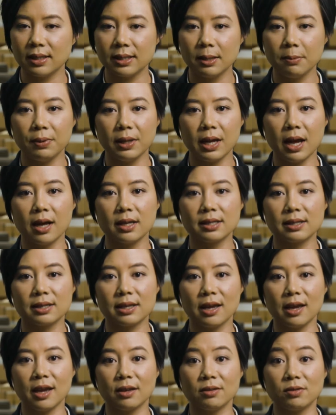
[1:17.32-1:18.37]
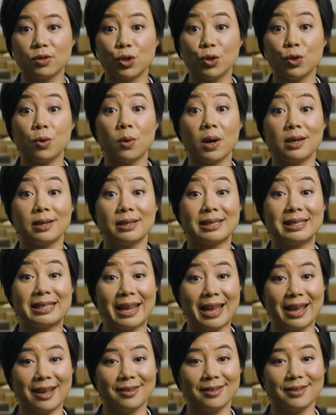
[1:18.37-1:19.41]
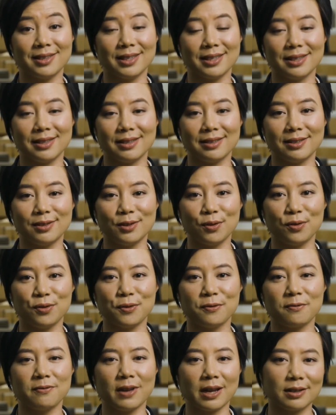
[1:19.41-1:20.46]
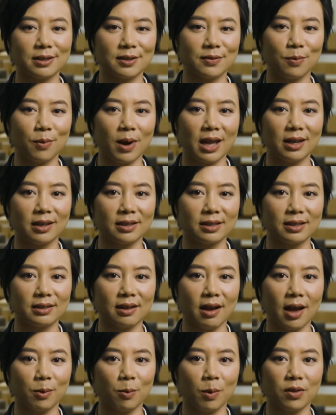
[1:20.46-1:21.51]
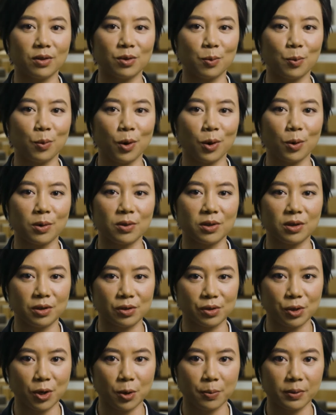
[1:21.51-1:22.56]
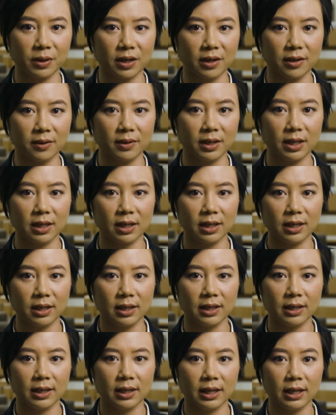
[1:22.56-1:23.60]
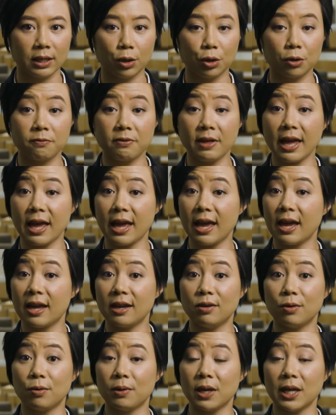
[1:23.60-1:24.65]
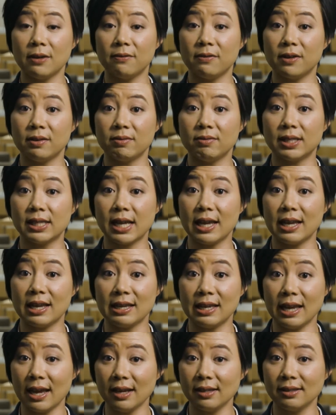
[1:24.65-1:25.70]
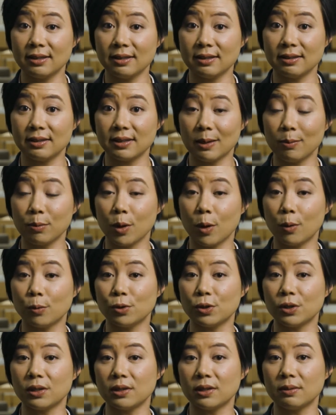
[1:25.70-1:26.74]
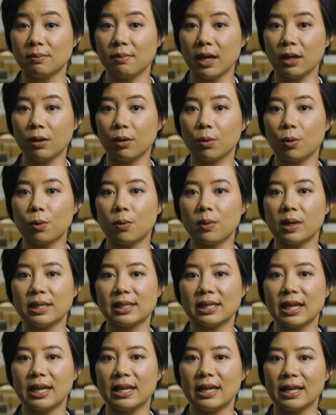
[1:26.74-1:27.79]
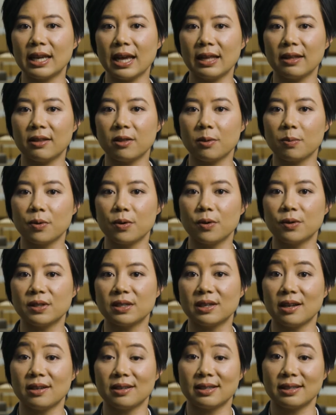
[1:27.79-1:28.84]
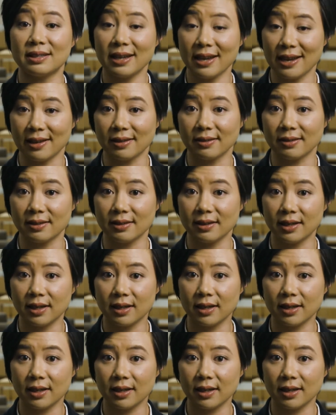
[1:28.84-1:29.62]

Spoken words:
Simply asking, "Do you understand?" is not an effective way to decide whether to work with an interpreter. A nod of the head or even saying yes in some cultures may not always indicate that the person understands.